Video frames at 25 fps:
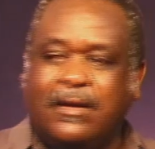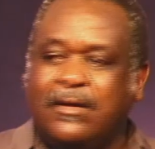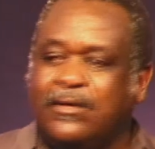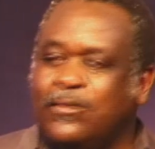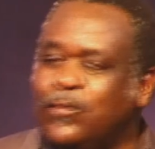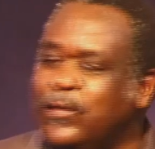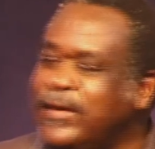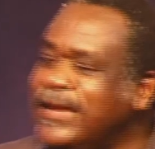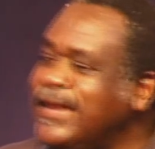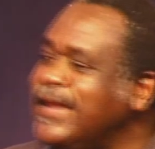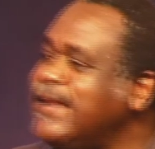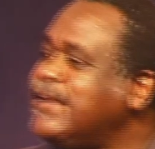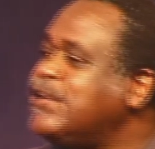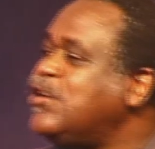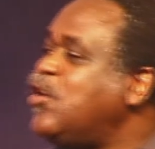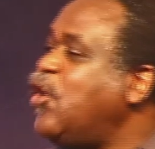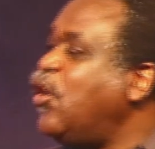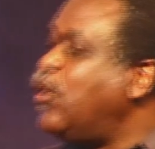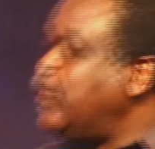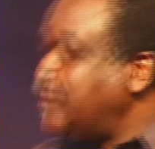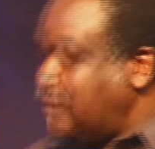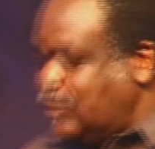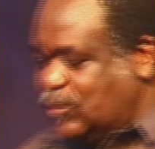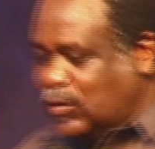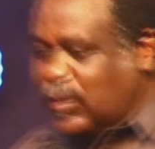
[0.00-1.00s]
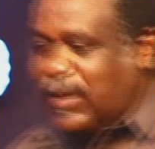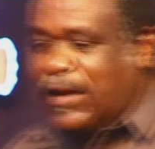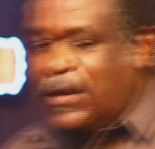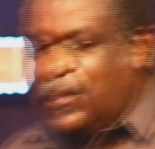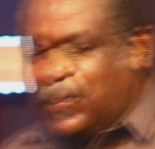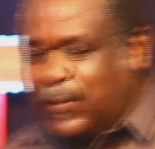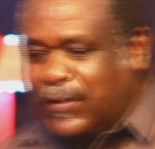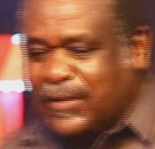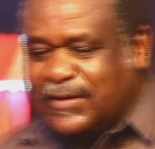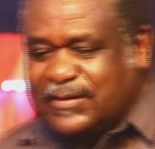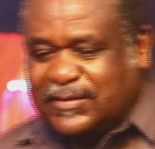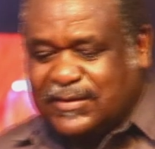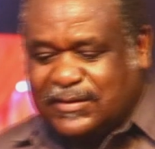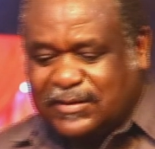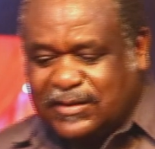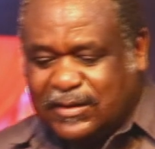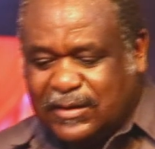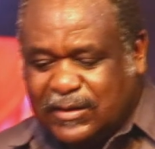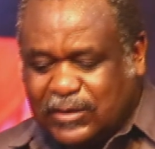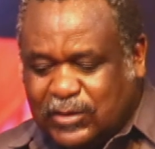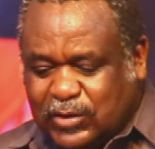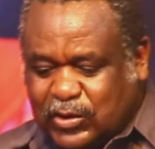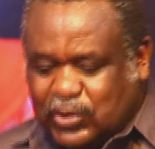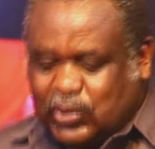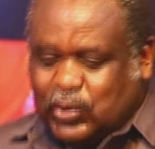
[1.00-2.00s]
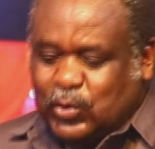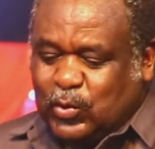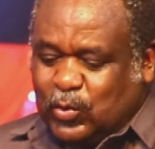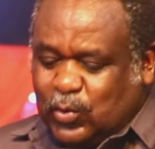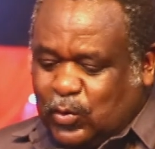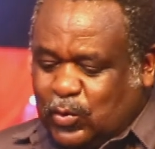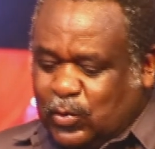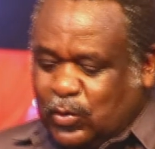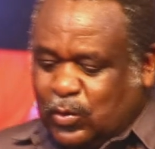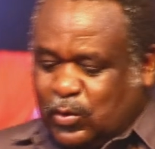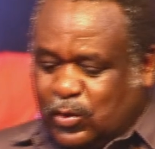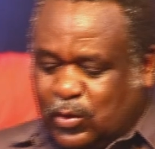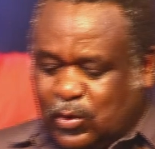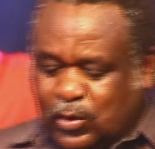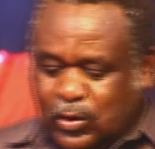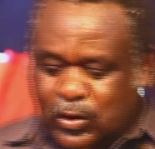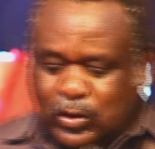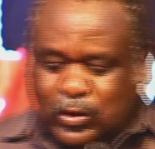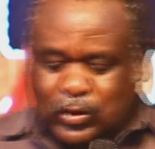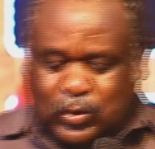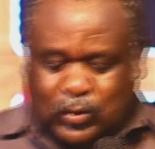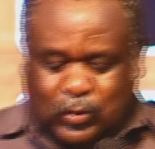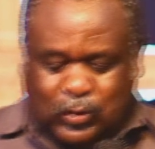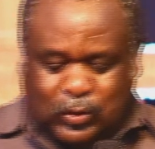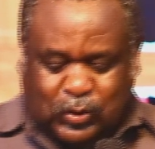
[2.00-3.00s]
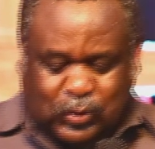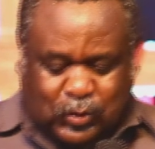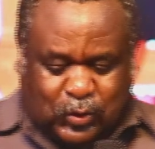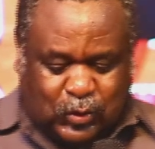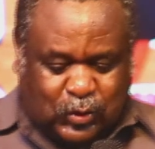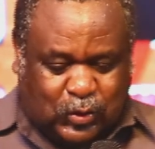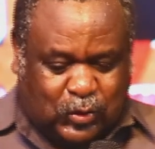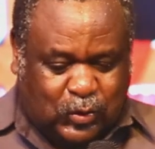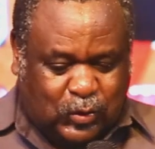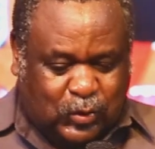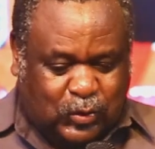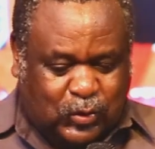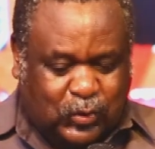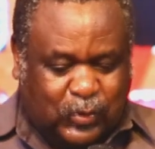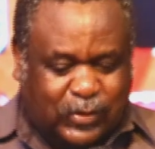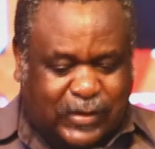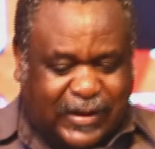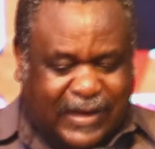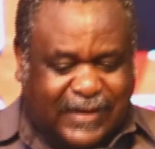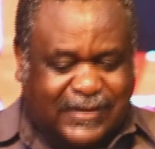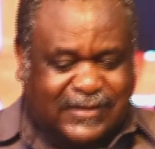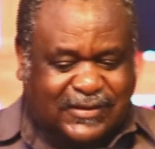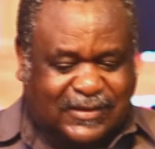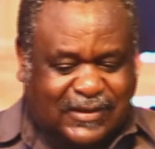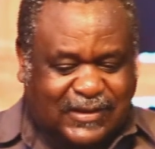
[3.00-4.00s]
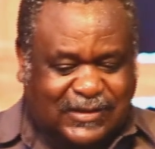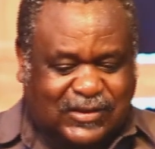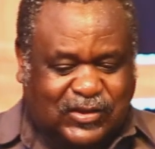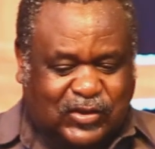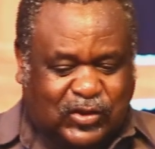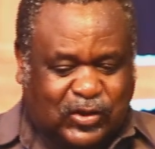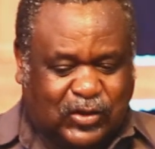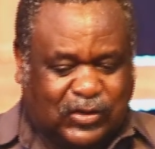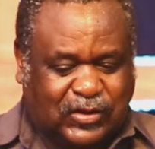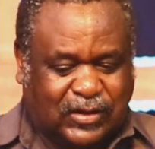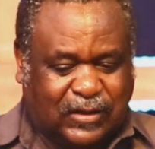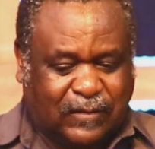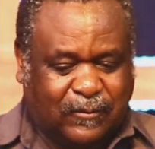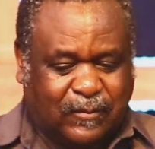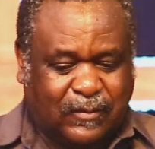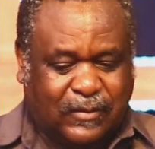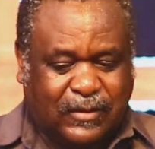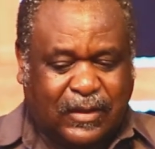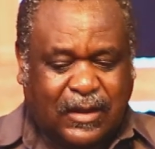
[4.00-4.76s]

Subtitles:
We need God to help us to raise these children.